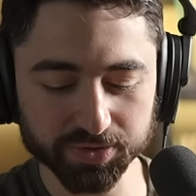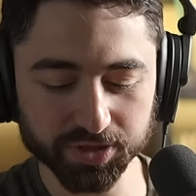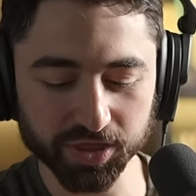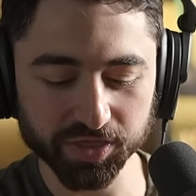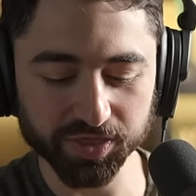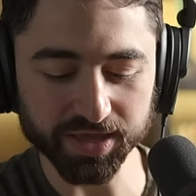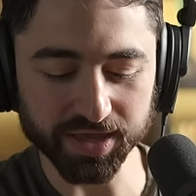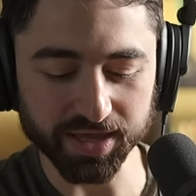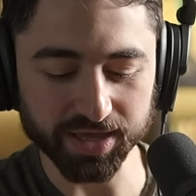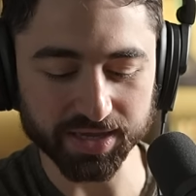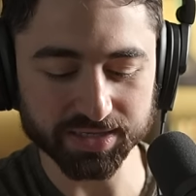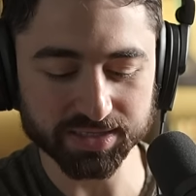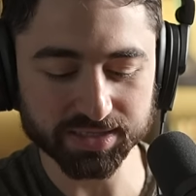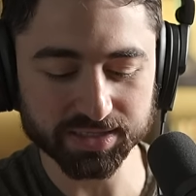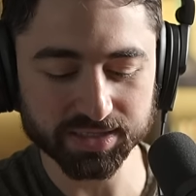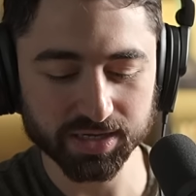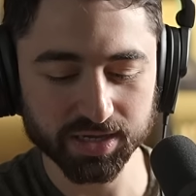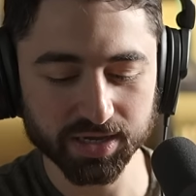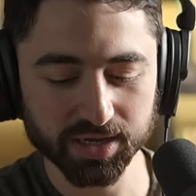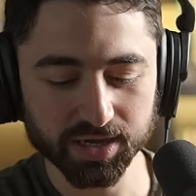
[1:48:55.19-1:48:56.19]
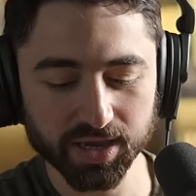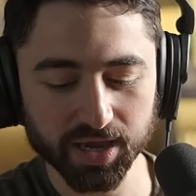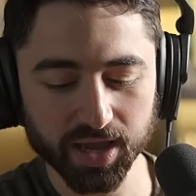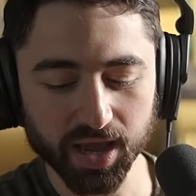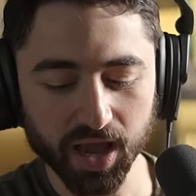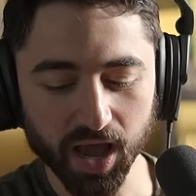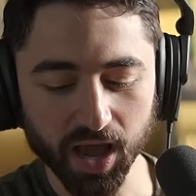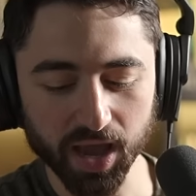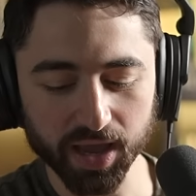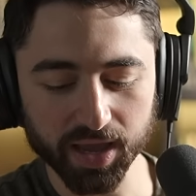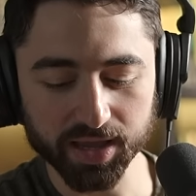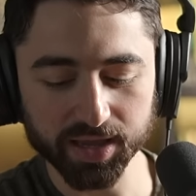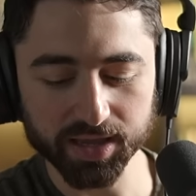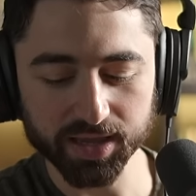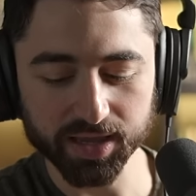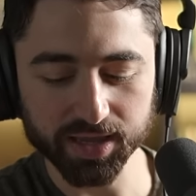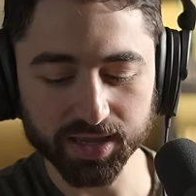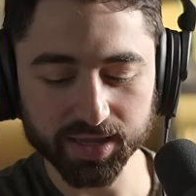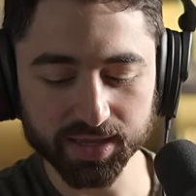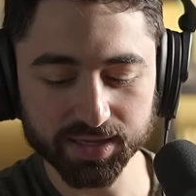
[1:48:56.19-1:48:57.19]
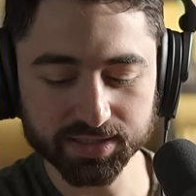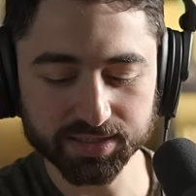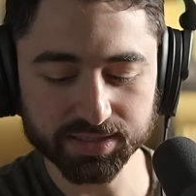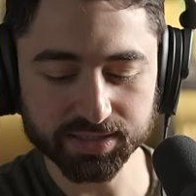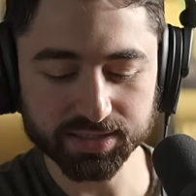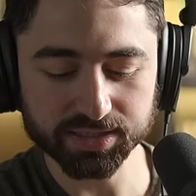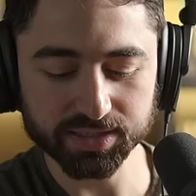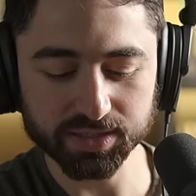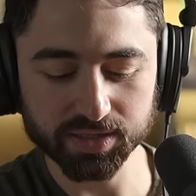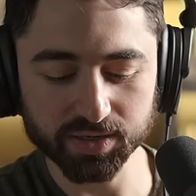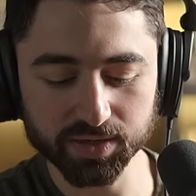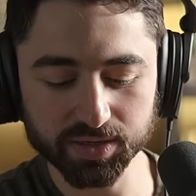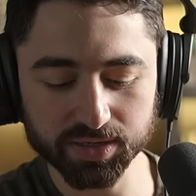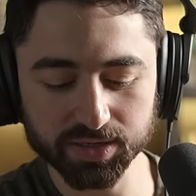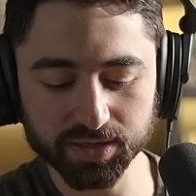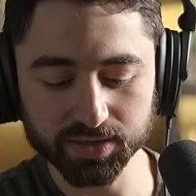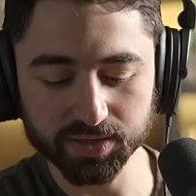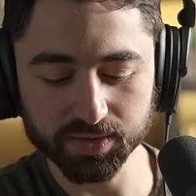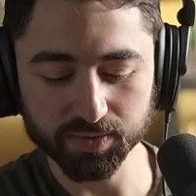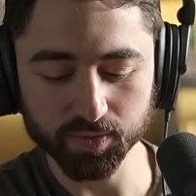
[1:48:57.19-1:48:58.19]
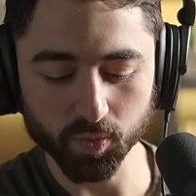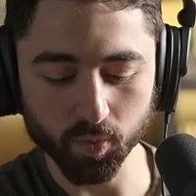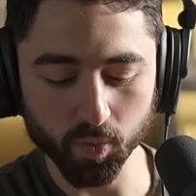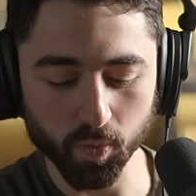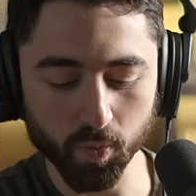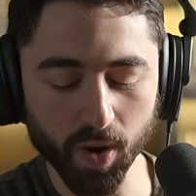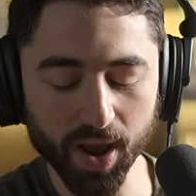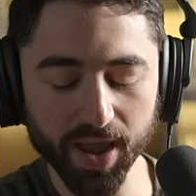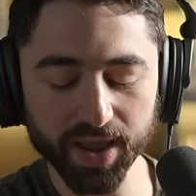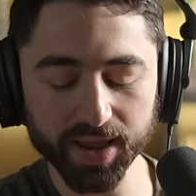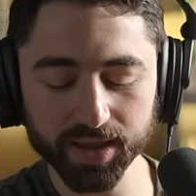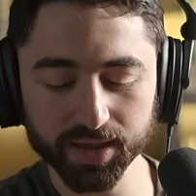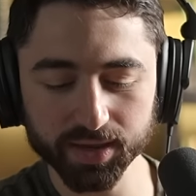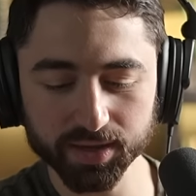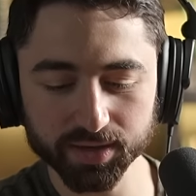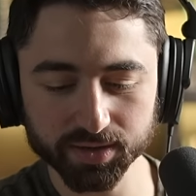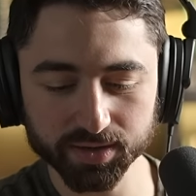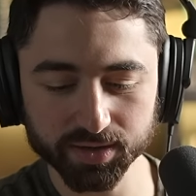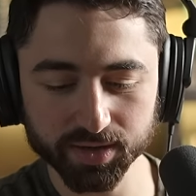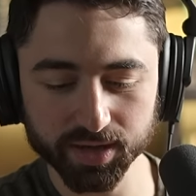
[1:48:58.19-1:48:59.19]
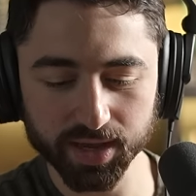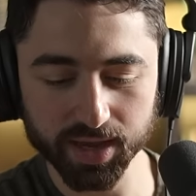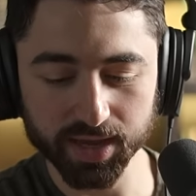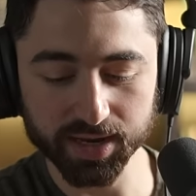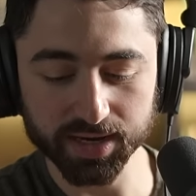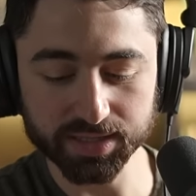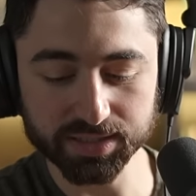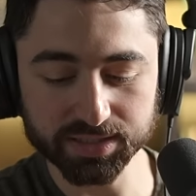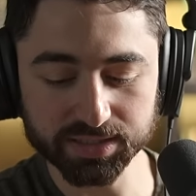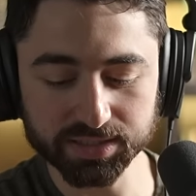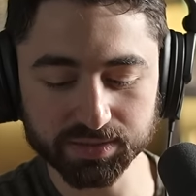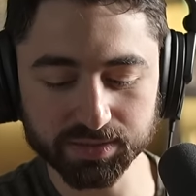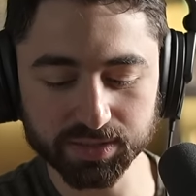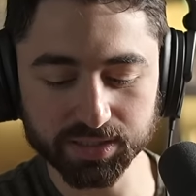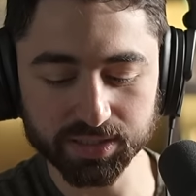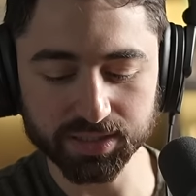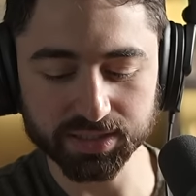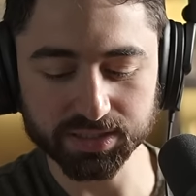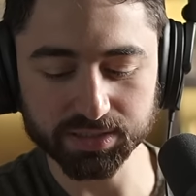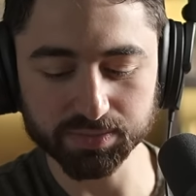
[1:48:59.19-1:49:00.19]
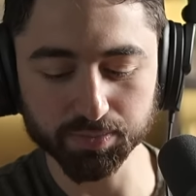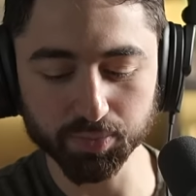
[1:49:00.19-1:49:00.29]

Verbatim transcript: But the thing is, I, his way and his is